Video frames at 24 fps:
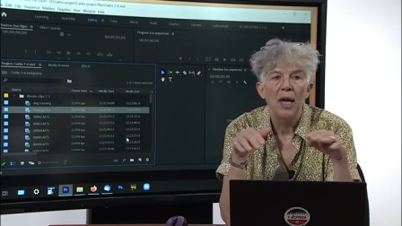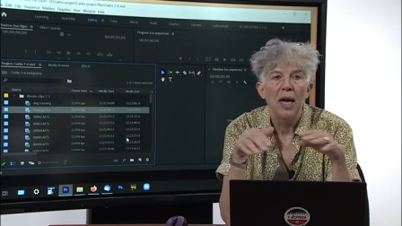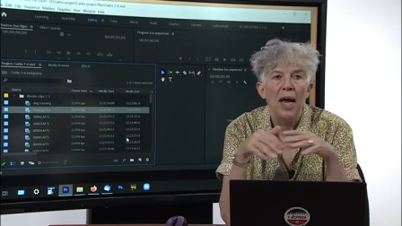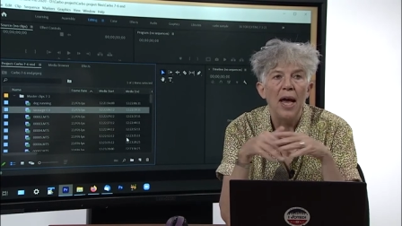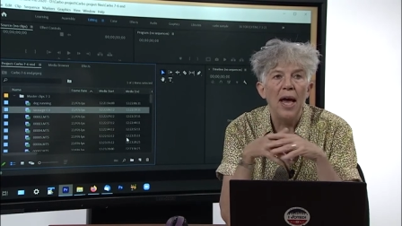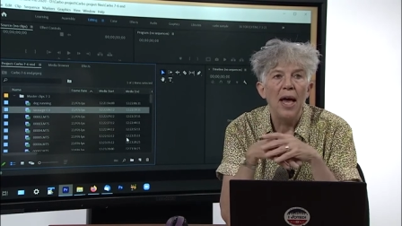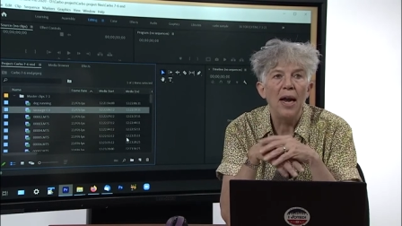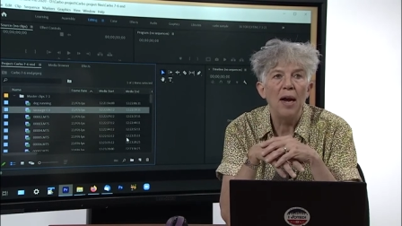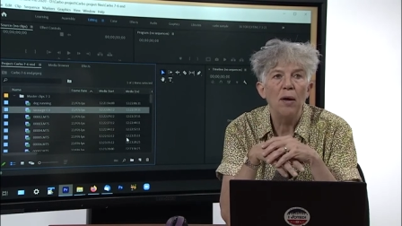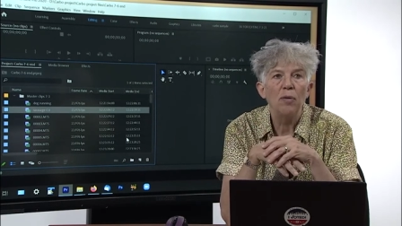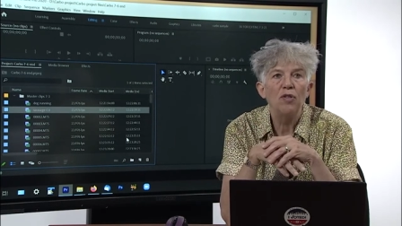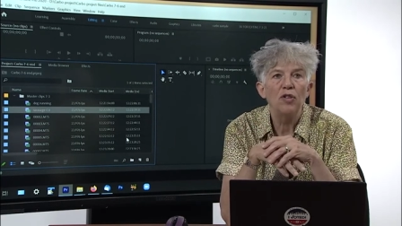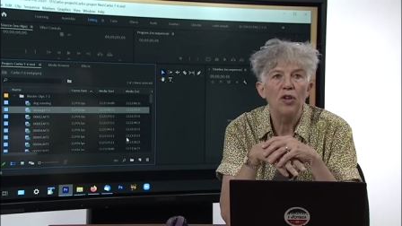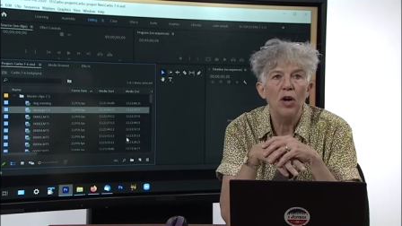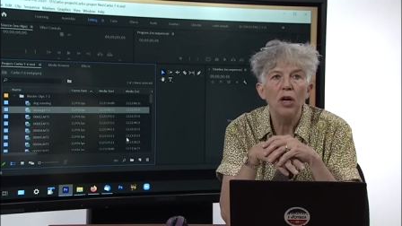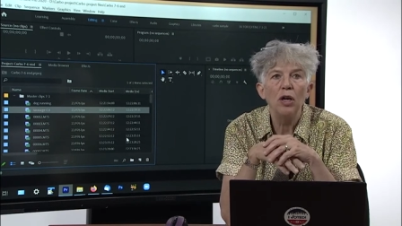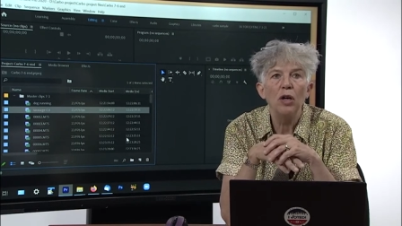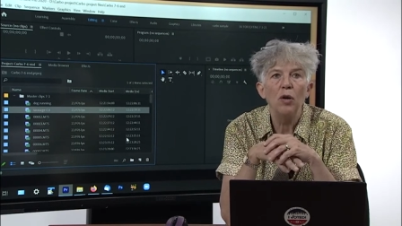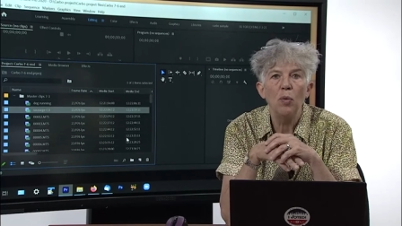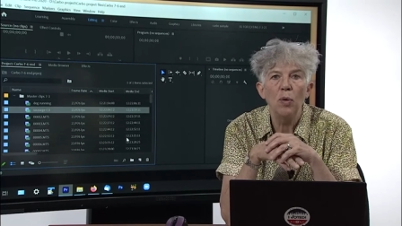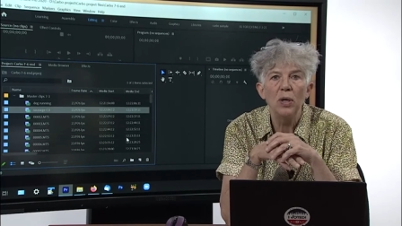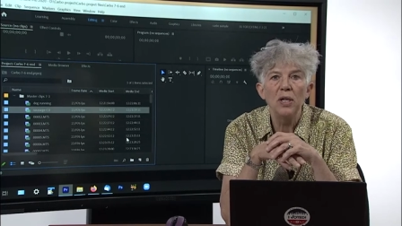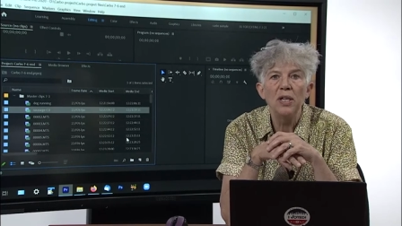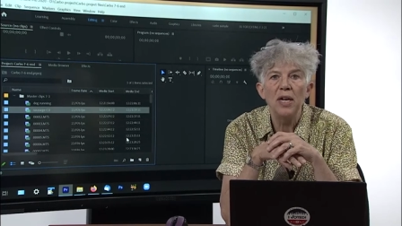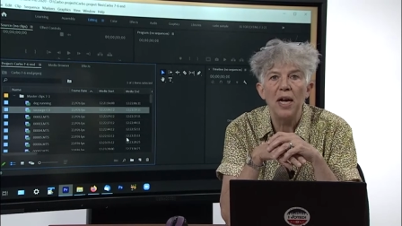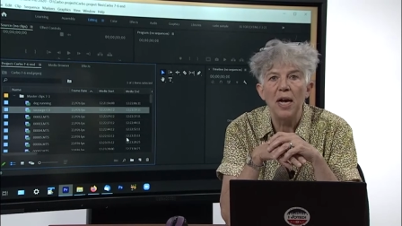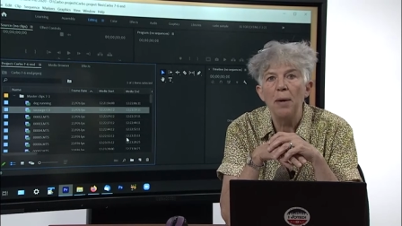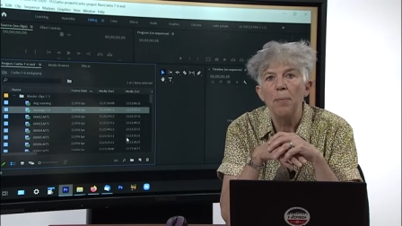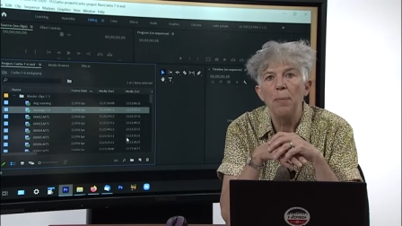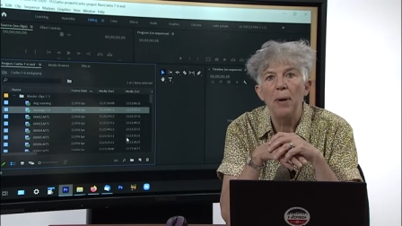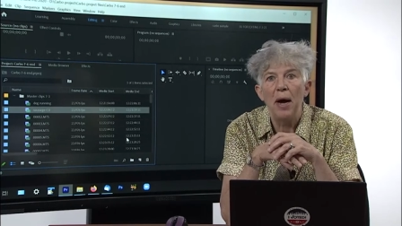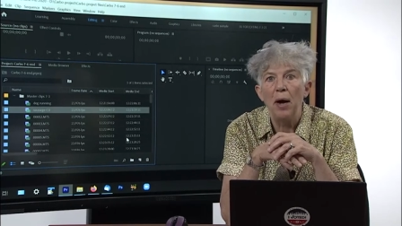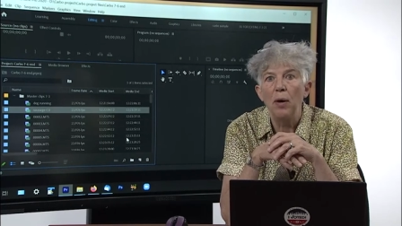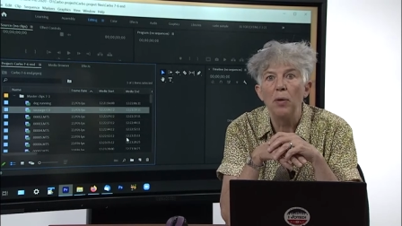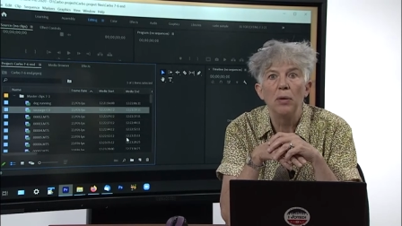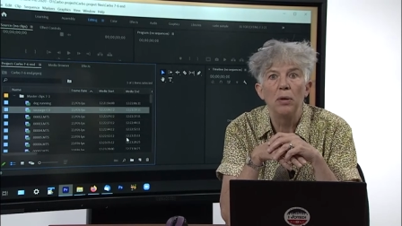And I was talking to her one day
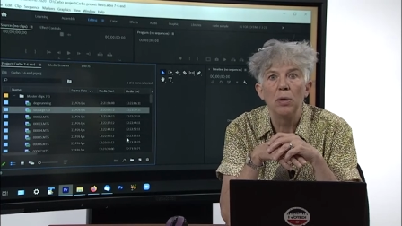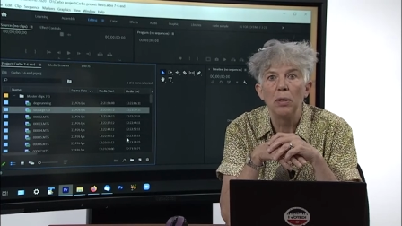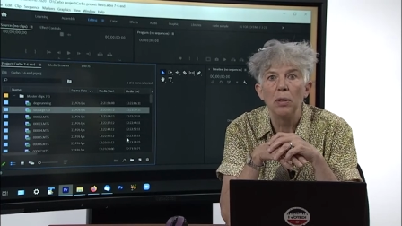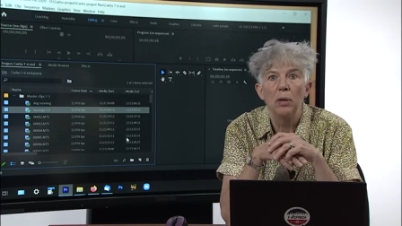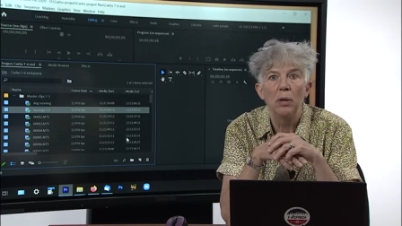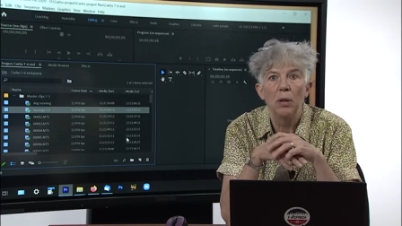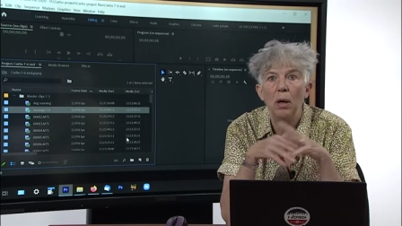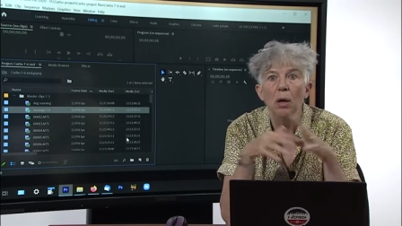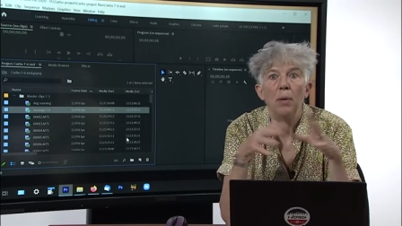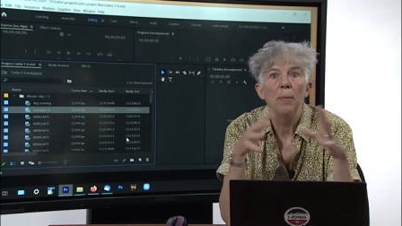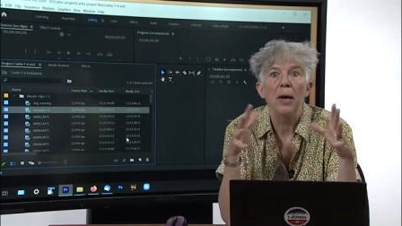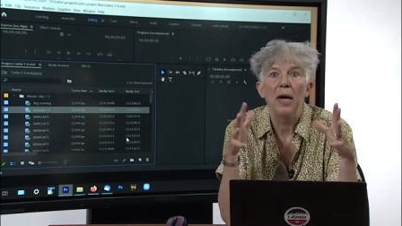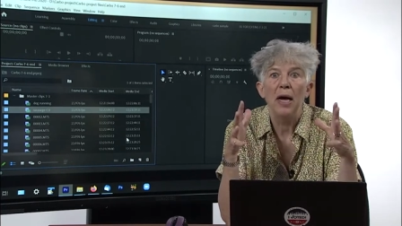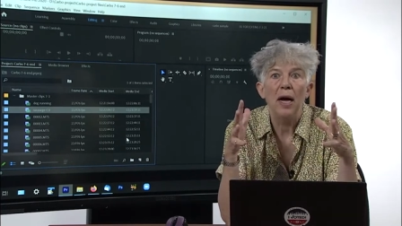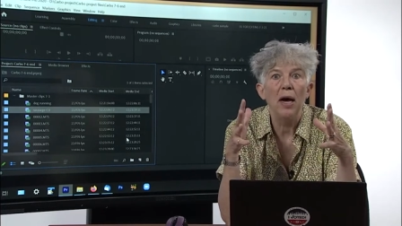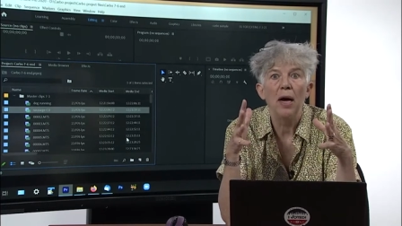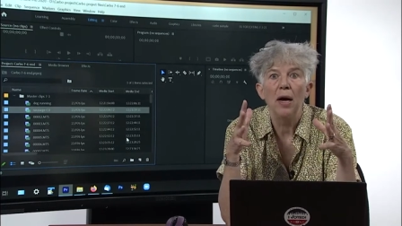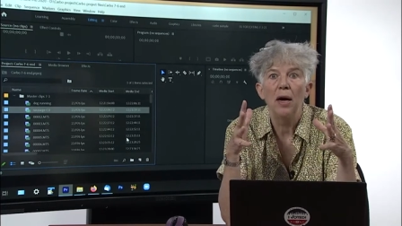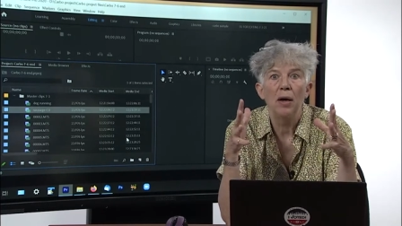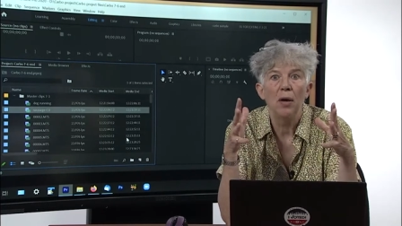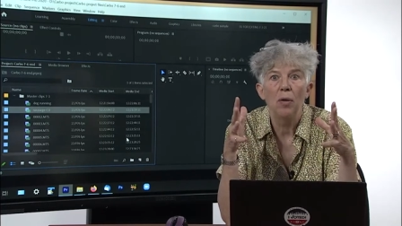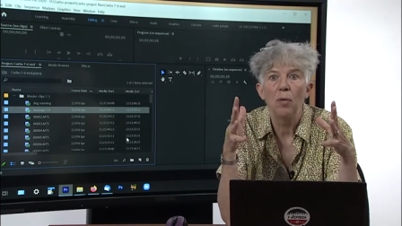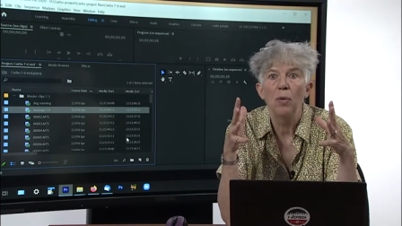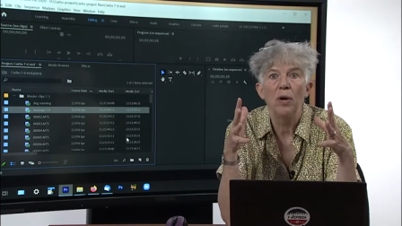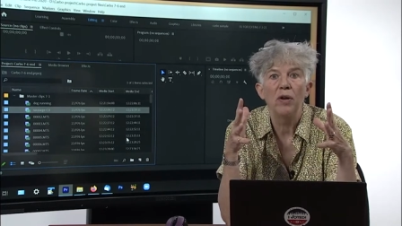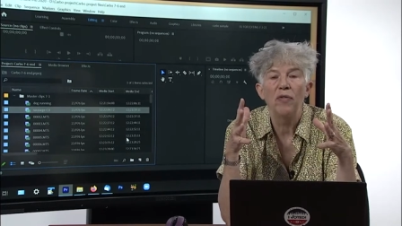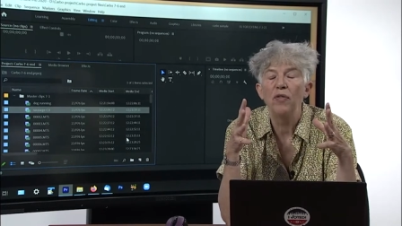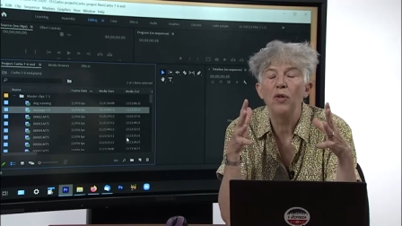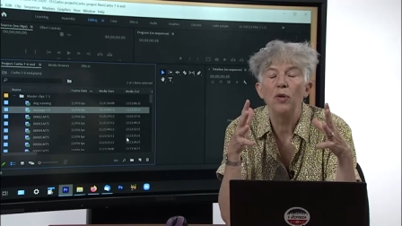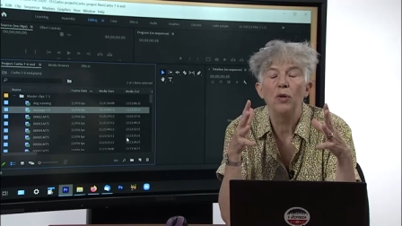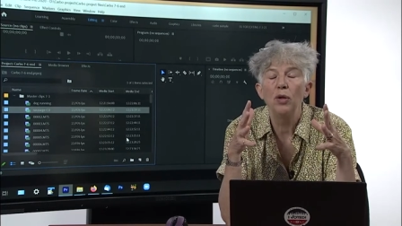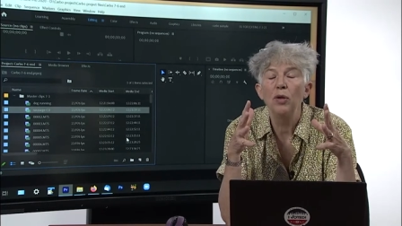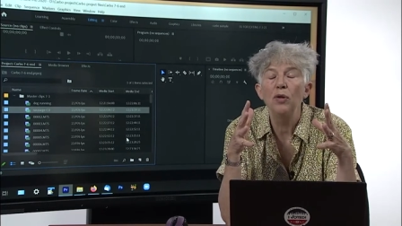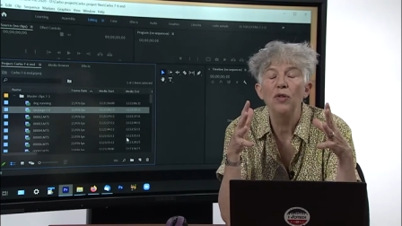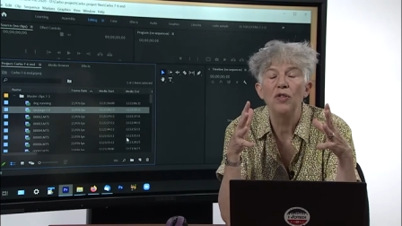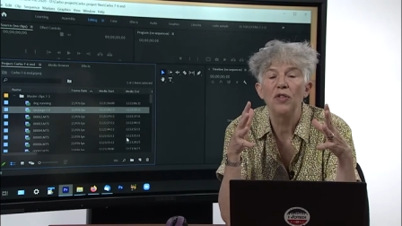about, oh my God, what if you
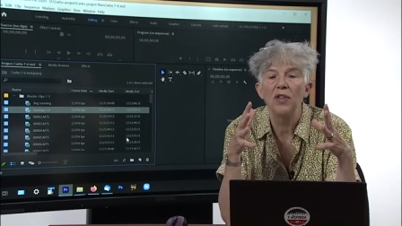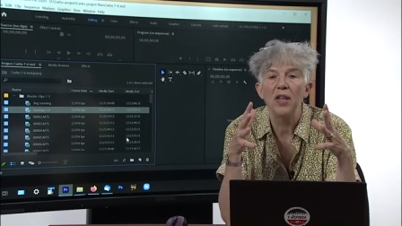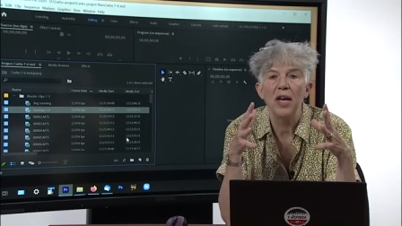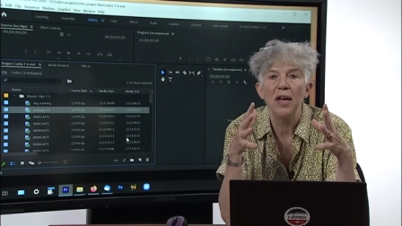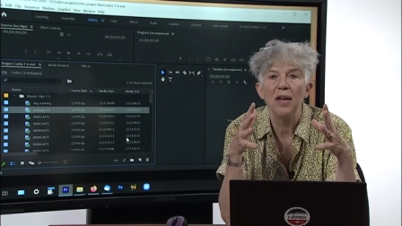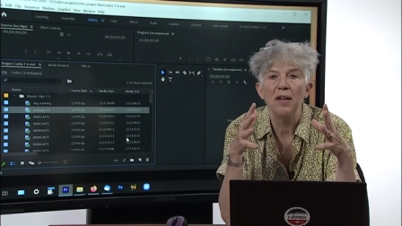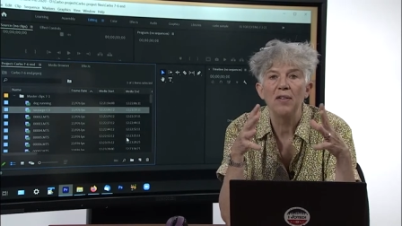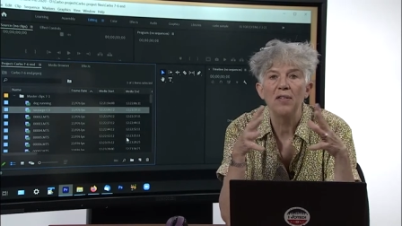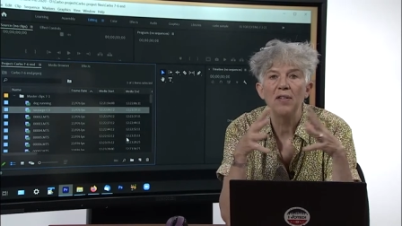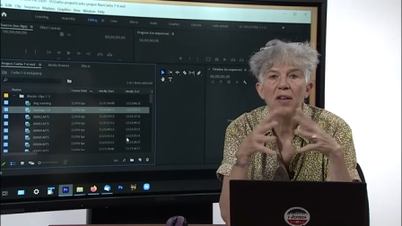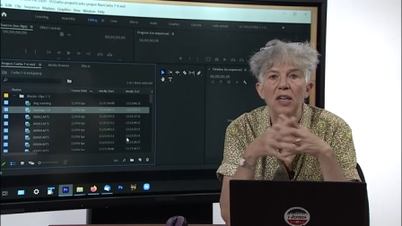lose things?